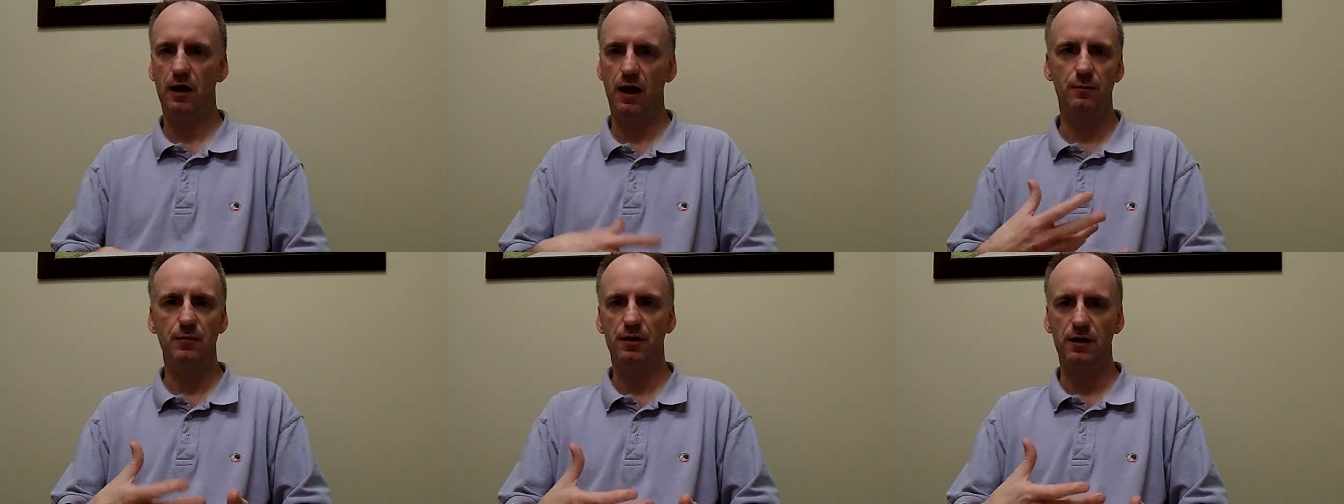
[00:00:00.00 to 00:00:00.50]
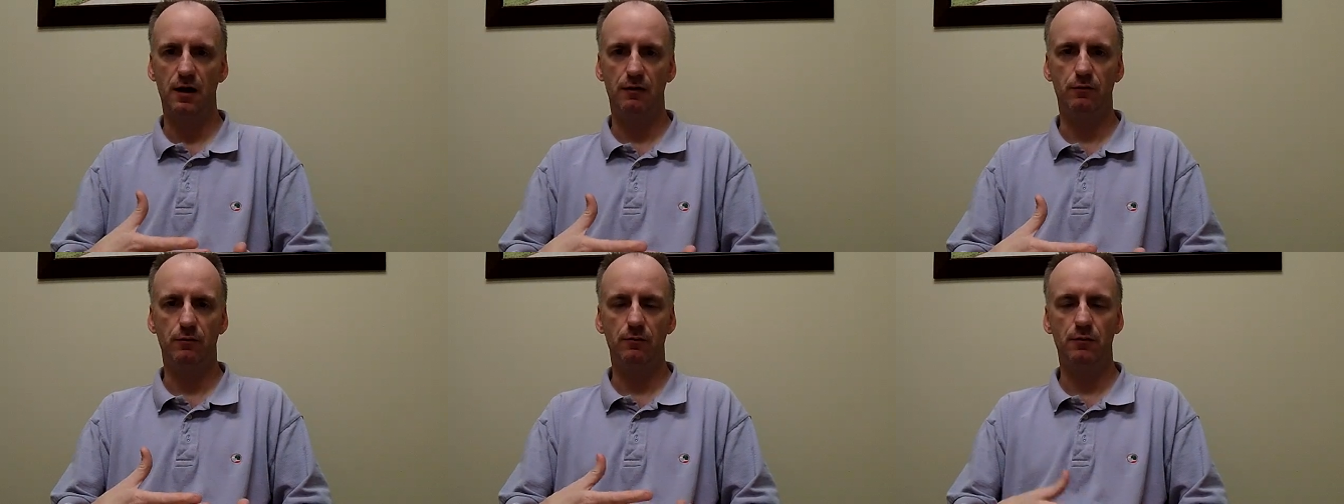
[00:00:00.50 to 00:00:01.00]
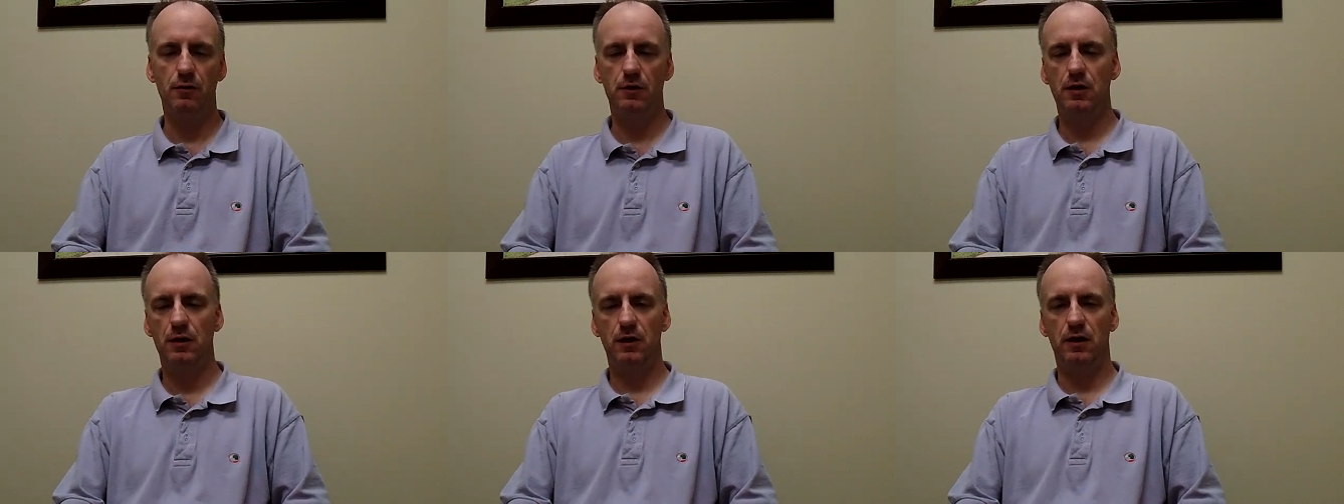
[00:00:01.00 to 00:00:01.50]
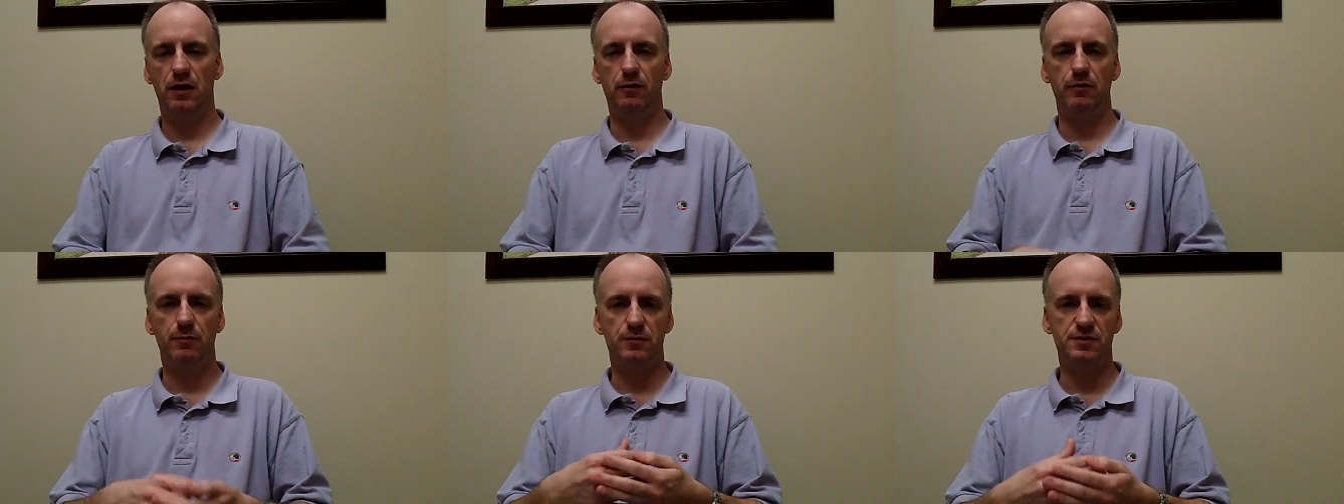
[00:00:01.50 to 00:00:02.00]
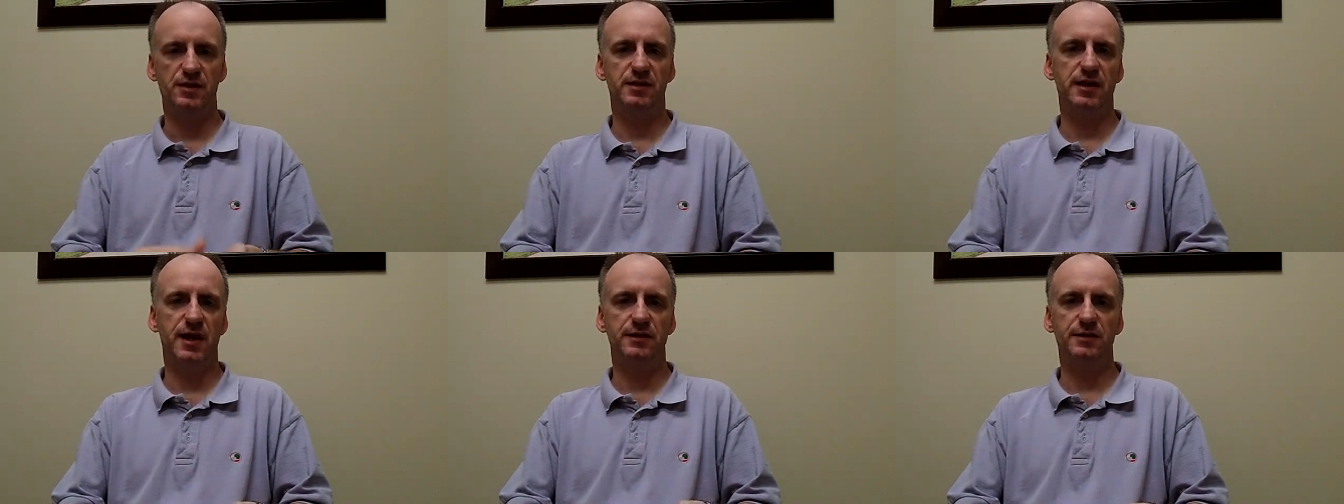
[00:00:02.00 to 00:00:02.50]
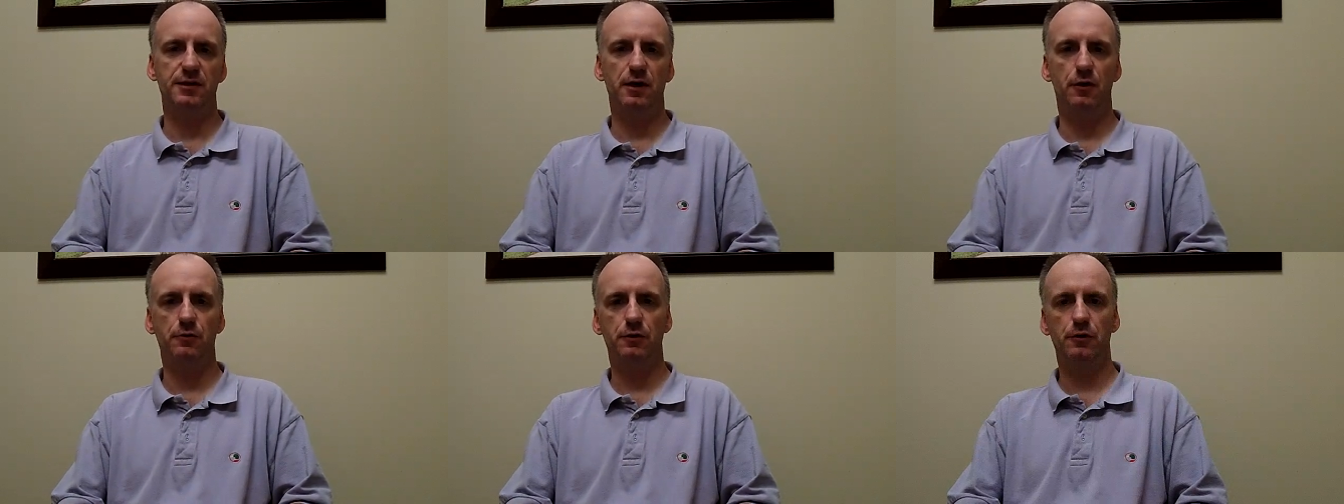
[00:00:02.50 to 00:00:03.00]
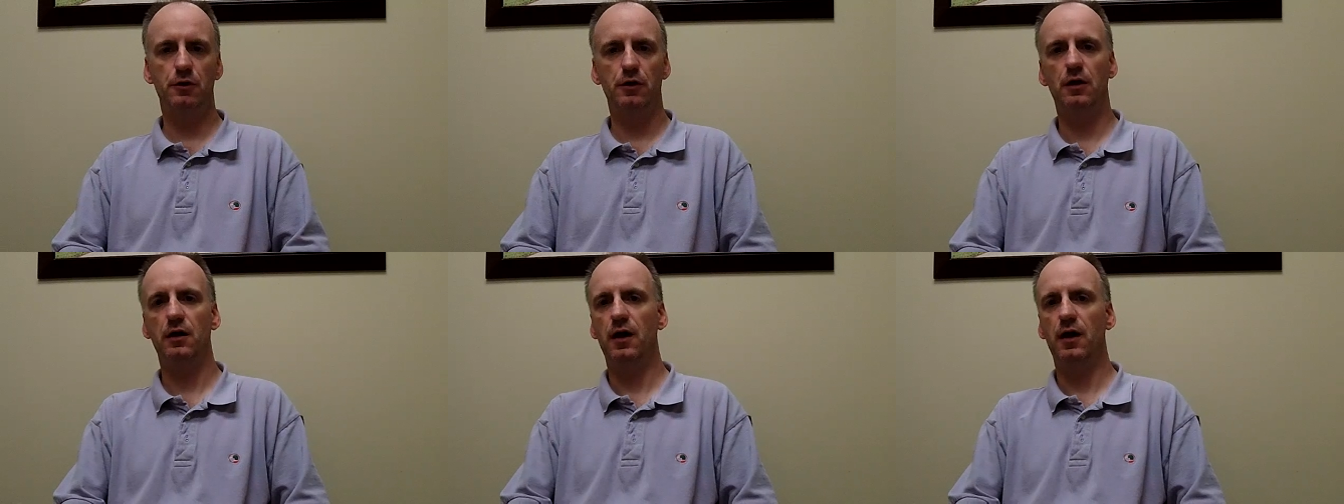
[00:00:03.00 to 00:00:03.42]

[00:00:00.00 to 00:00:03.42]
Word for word: how many of them, and we present that to the owner